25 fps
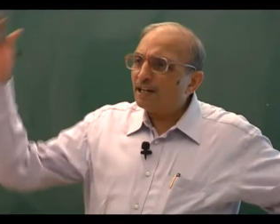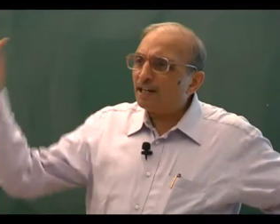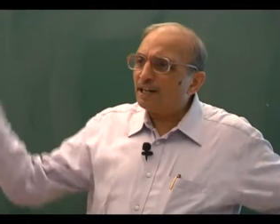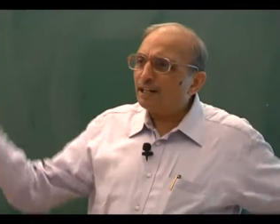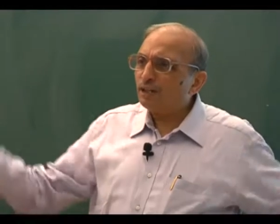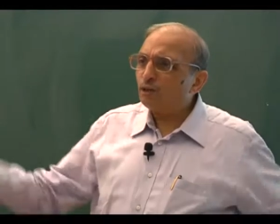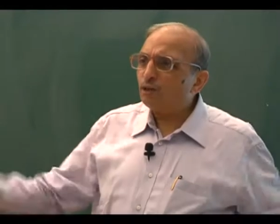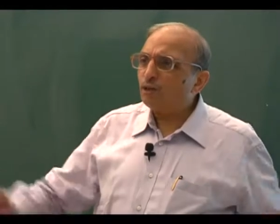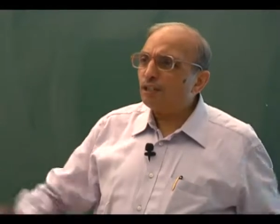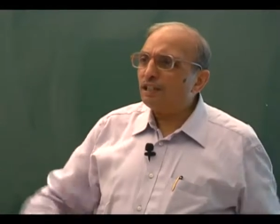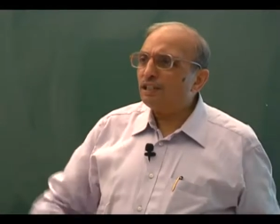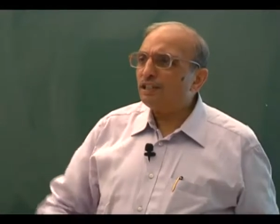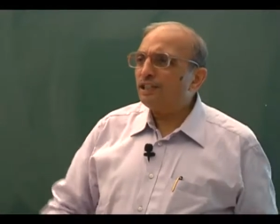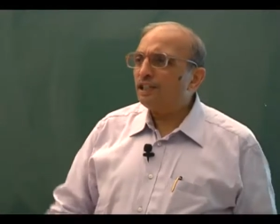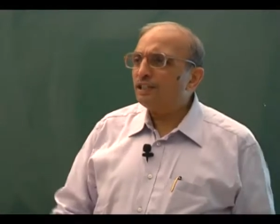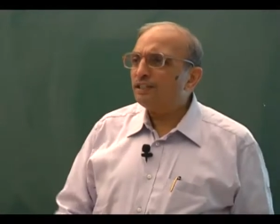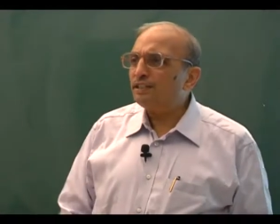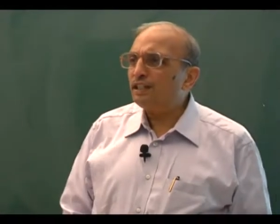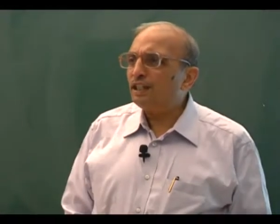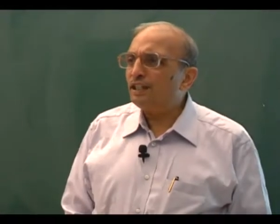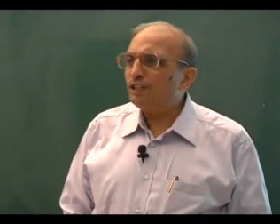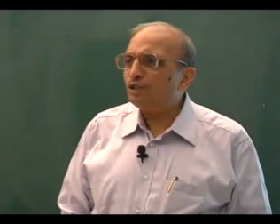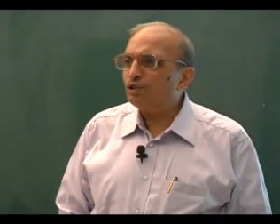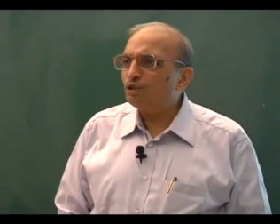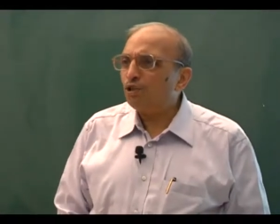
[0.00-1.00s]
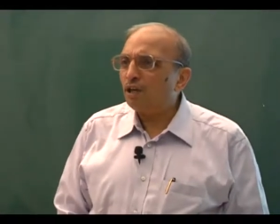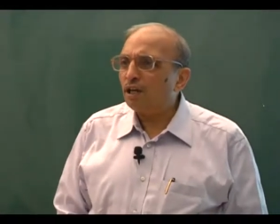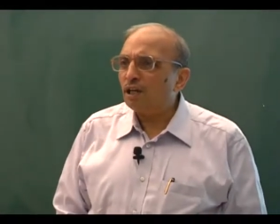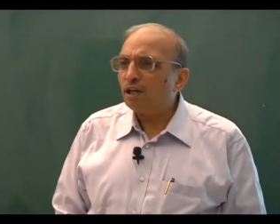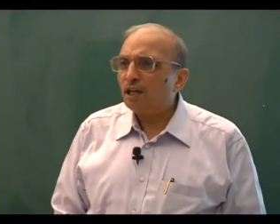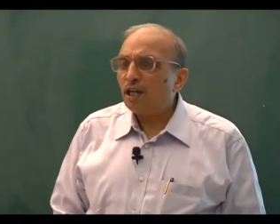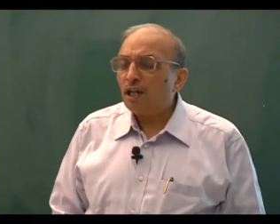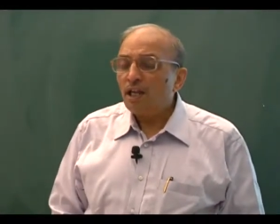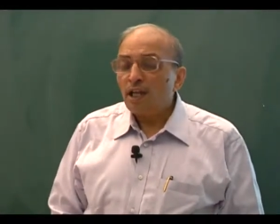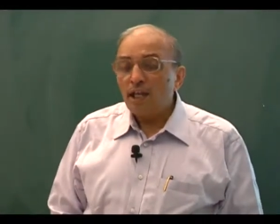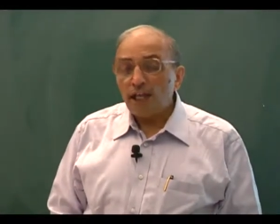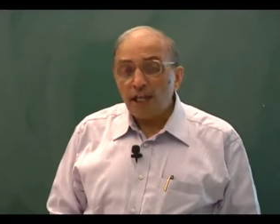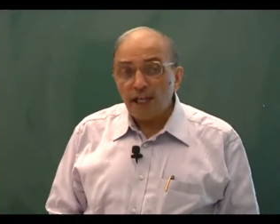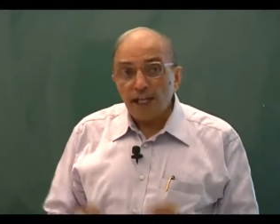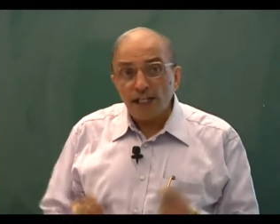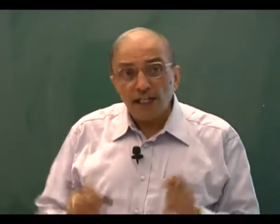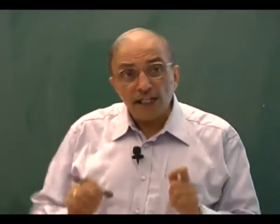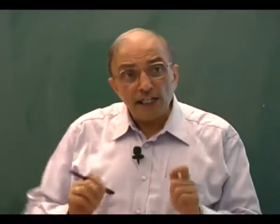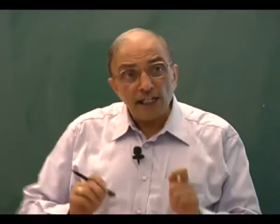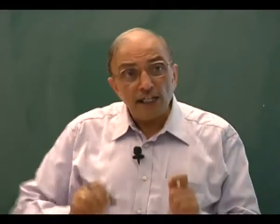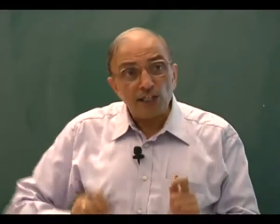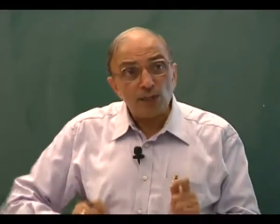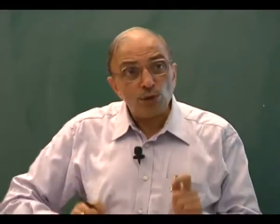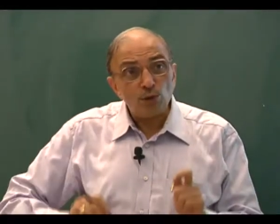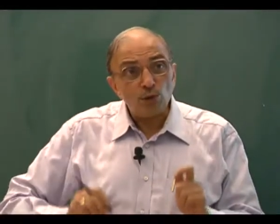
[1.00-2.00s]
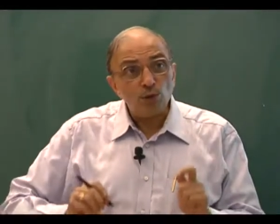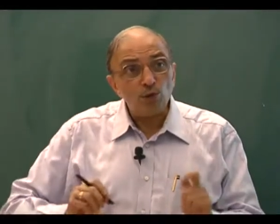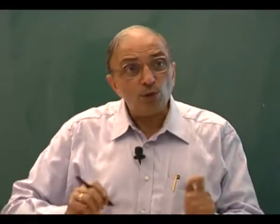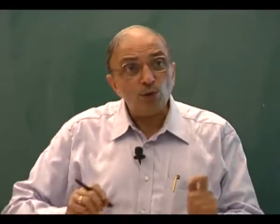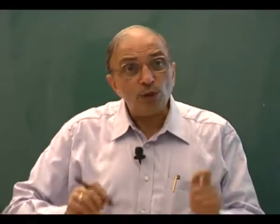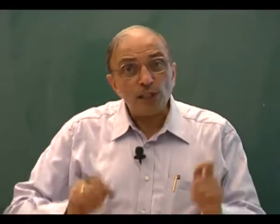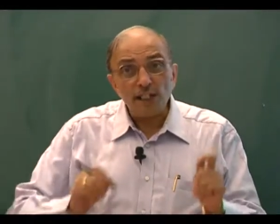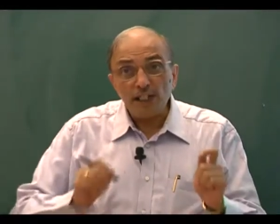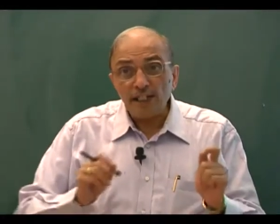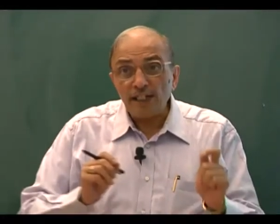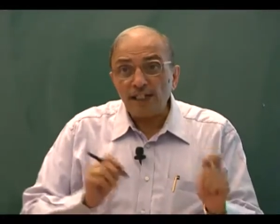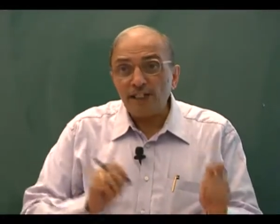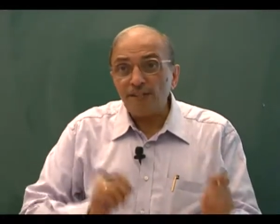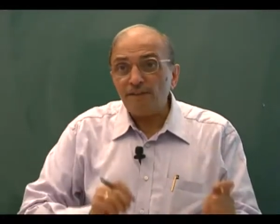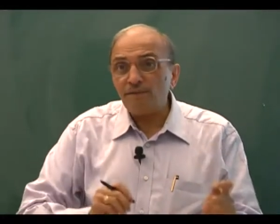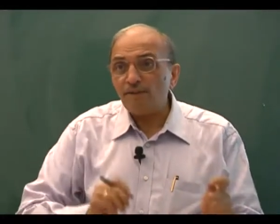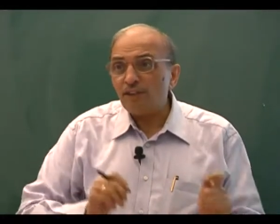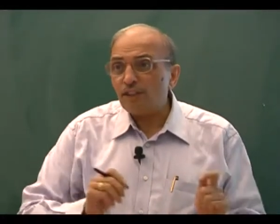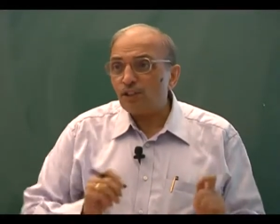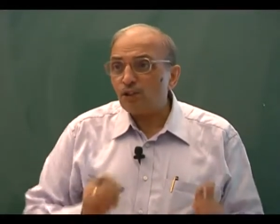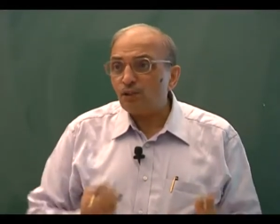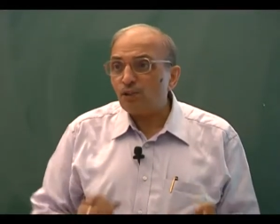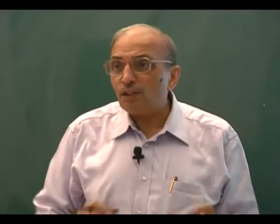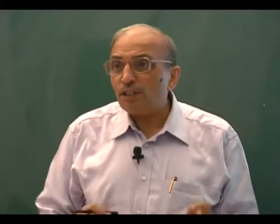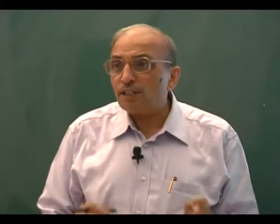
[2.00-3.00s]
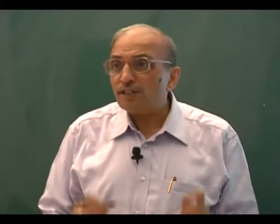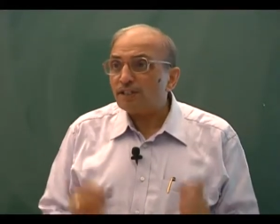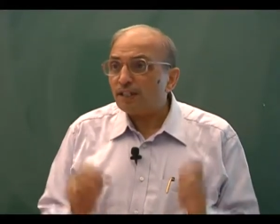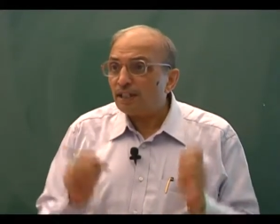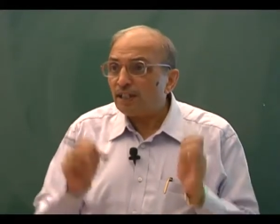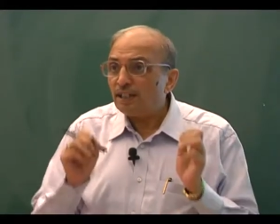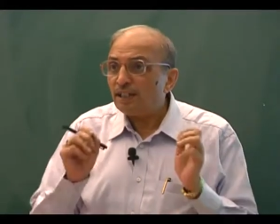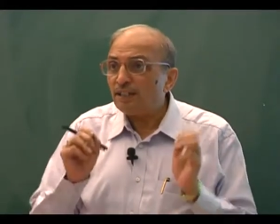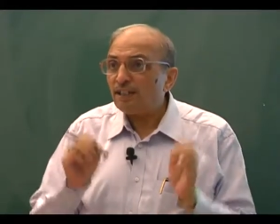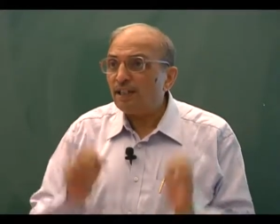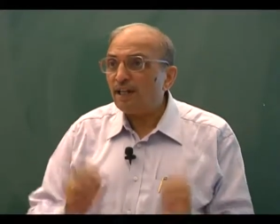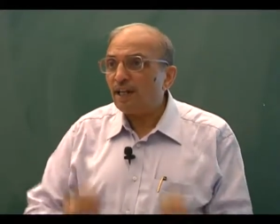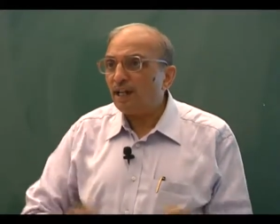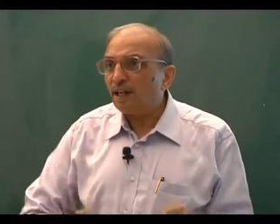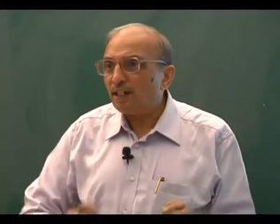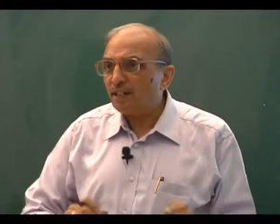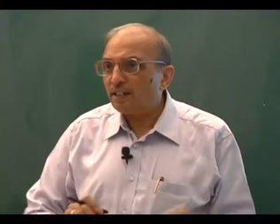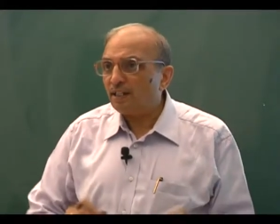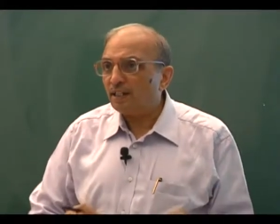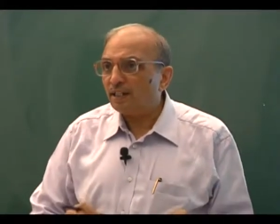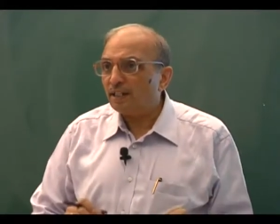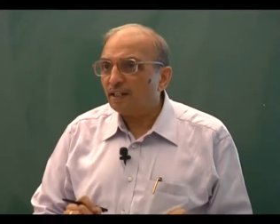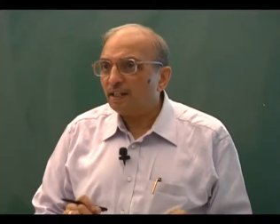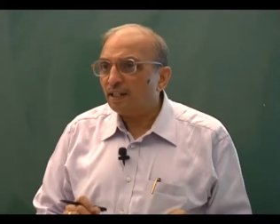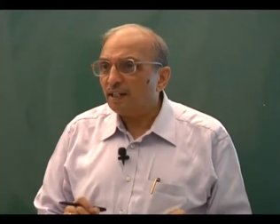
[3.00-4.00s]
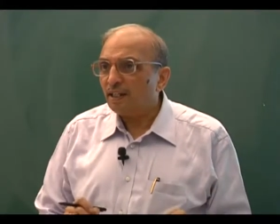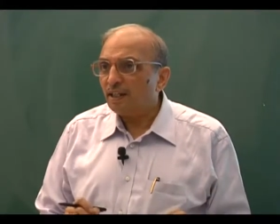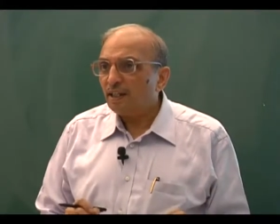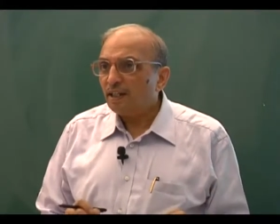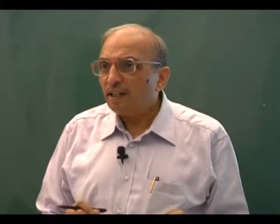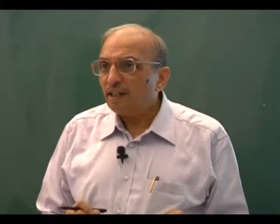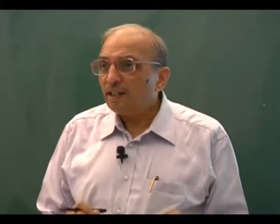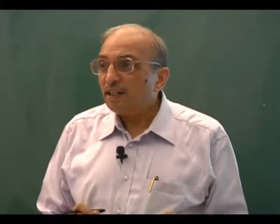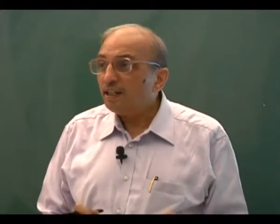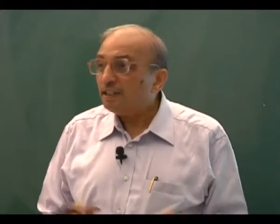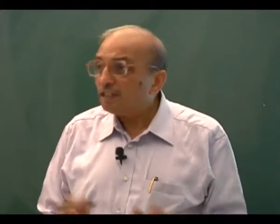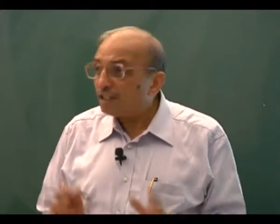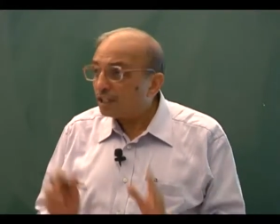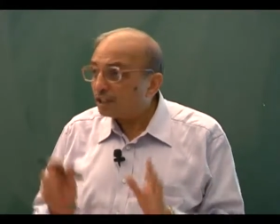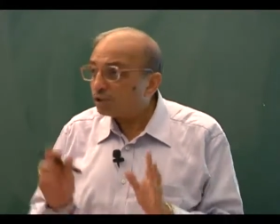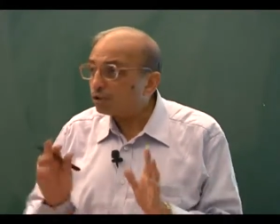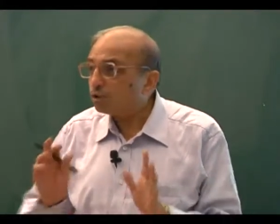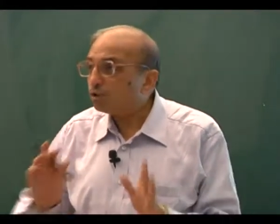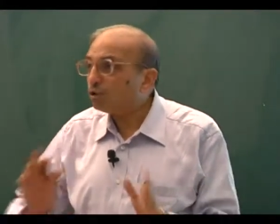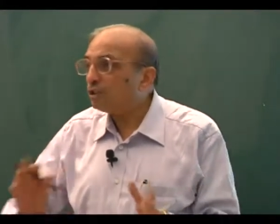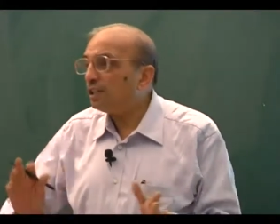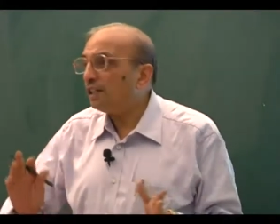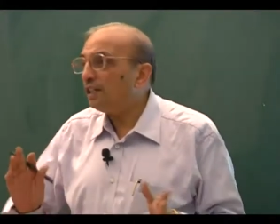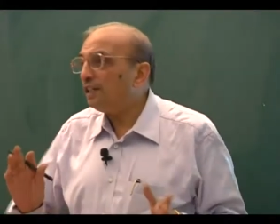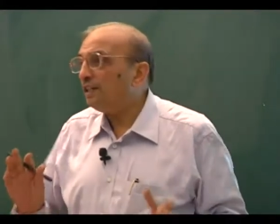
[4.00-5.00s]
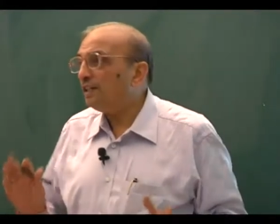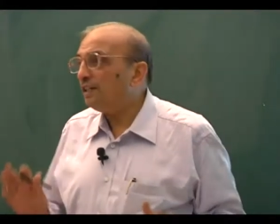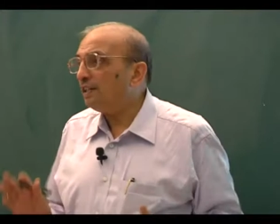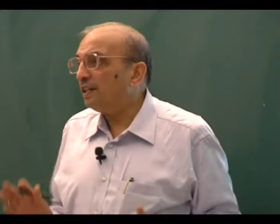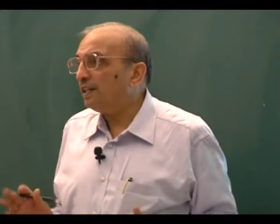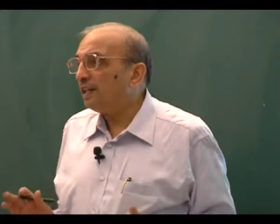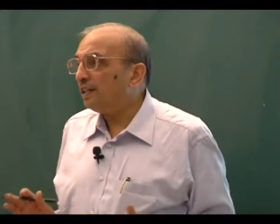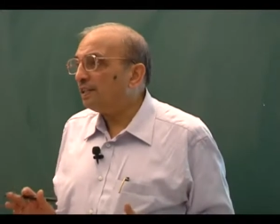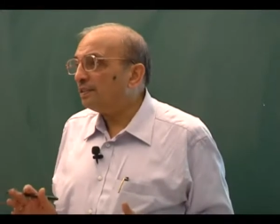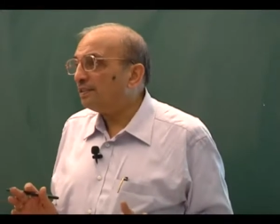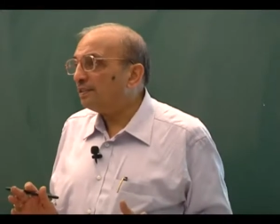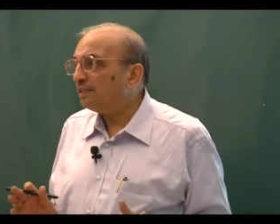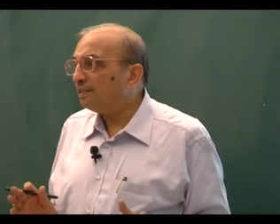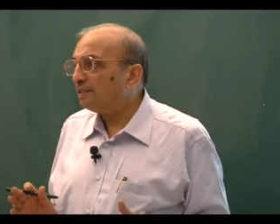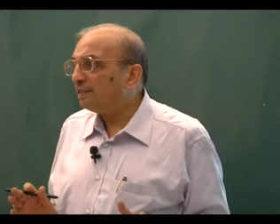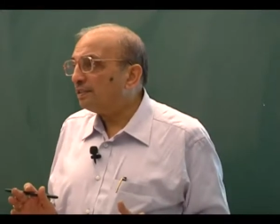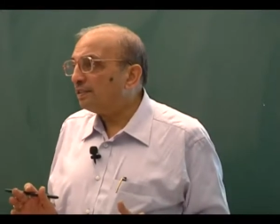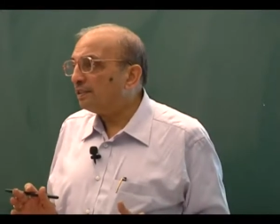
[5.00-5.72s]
get togethers and so on. Any two individuals interacting is a social interaction.